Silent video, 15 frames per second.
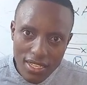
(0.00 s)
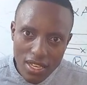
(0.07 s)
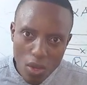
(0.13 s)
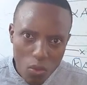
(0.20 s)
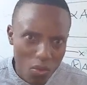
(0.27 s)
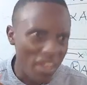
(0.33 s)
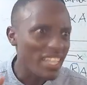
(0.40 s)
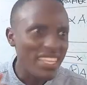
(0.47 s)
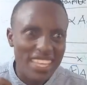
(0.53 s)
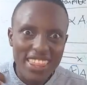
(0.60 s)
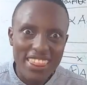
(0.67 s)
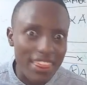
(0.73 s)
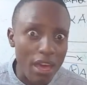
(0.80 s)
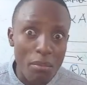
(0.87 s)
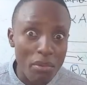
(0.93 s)
What is the
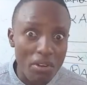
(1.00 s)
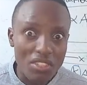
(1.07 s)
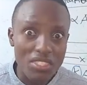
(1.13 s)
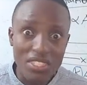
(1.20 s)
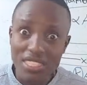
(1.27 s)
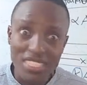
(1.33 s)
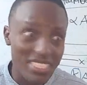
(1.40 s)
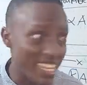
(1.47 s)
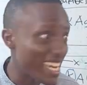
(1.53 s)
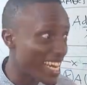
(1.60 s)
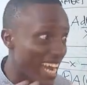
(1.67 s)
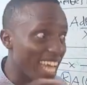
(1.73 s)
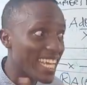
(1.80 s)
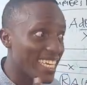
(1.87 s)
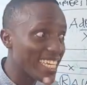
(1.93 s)
thermal resistance? That
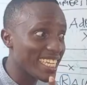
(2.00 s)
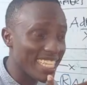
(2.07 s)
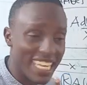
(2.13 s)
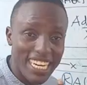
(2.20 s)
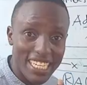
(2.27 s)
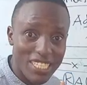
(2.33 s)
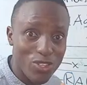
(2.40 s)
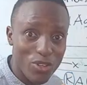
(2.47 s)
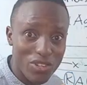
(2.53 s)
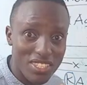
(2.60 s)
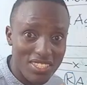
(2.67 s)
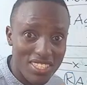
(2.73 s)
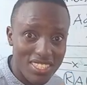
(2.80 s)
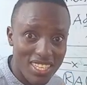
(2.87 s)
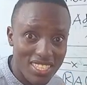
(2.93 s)
like in electrical
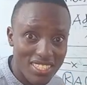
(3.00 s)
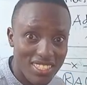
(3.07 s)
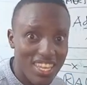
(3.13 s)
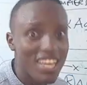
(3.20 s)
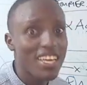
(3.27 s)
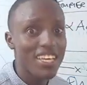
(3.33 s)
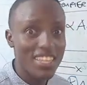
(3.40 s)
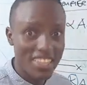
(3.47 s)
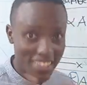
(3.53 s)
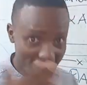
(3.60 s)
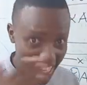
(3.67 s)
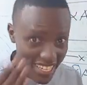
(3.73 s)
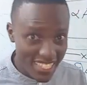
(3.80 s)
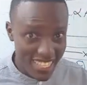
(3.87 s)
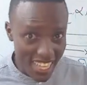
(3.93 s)
resistance, there
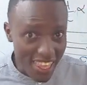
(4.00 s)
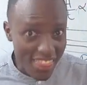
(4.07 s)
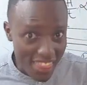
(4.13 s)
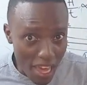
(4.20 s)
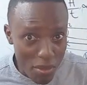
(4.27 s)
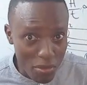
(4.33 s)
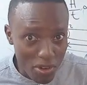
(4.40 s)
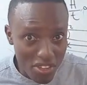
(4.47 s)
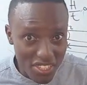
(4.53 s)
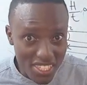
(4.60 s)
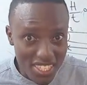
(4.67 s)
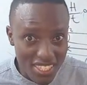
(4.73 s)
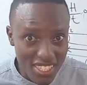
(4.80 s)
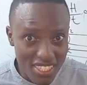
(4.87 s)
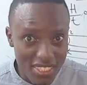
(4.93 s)
is a thermal
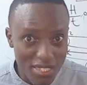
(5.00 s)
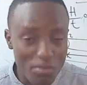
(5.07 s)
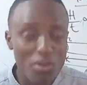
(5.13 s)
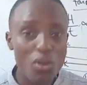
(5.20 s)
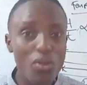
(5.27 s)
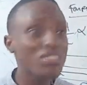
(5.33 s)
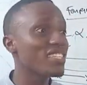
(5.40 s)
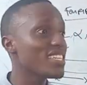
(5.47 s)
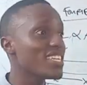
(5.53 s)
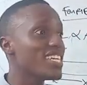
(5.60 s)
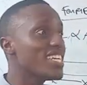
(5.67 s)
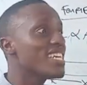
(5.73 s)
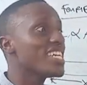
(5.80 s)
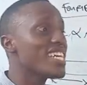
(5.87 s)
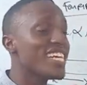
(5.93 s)
resistance because
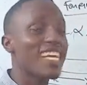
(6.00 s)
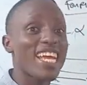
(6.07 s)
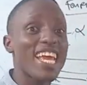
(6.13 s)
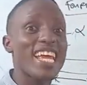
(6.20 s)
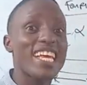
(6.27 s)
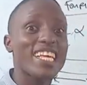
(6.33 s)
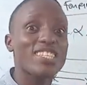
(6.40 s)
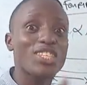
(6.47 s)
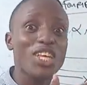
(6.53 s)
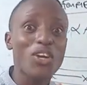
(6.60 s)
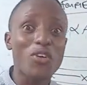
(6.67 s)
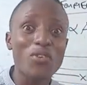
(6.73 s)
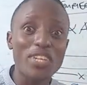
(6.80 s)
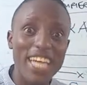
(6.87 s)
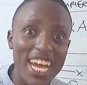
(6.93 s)
here is the
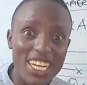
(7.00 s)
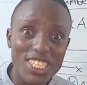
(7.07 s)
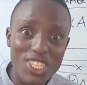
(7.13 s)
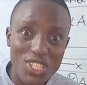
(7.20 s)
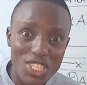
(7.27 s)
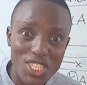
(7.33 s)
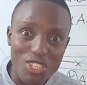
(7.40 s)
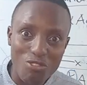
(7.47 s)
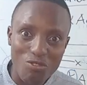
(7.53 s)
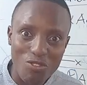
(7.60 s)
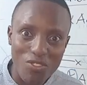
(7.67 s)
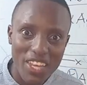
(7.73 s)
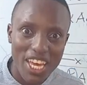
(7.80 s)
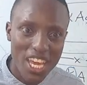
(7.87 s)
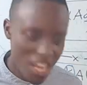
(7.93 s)
conduction, Chief.
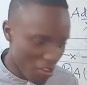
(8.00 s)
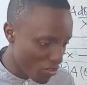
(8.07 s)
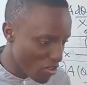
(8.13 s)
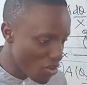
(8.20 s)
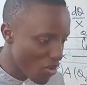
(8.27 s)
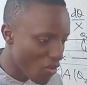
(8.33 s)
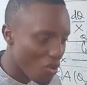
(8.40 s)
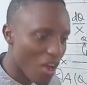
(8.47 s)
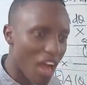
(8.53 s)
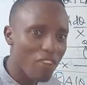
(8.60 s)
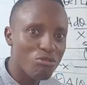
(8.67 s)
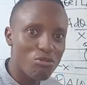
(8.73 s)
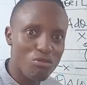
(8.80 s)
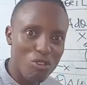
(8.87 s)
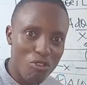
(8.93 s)
If you
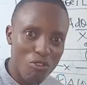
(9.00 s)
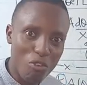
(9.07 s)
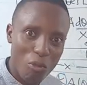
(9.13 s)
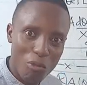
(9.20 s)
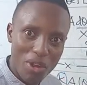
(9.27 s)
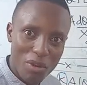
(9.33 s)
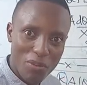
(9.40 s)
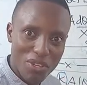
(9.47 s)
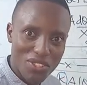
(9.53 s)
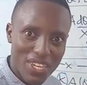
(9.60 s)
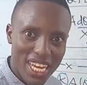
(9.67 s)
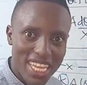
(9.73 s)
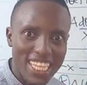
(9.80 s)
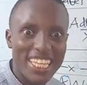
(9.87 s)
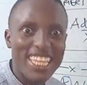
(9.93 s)
have to move from one point to
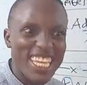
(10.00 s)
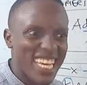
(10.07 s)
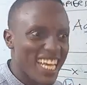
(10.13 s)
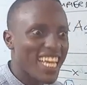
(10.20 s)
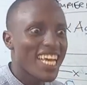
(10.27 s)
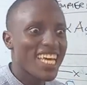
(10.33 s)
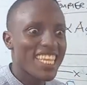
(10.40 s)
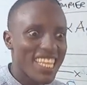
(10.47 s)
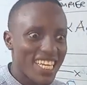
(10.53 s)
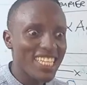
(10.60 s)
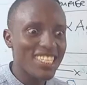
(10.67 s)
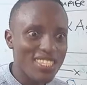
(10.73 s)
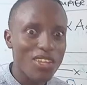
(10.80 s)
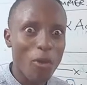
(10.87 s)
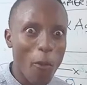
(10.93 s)
another, there
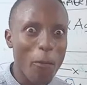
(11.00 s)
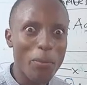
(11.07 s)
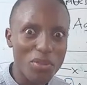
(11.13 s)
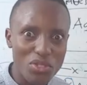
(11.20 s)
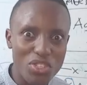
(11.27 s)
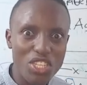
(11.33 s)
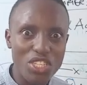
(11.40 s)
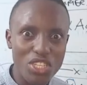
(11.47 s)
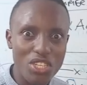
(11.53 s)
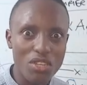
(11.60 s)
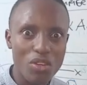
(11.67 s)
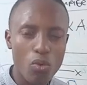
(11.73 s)
is the opposition.